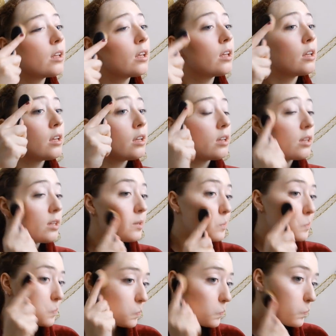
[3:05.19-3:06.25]

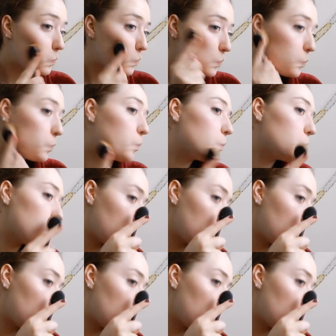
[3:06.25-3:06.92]
Nobody speaks.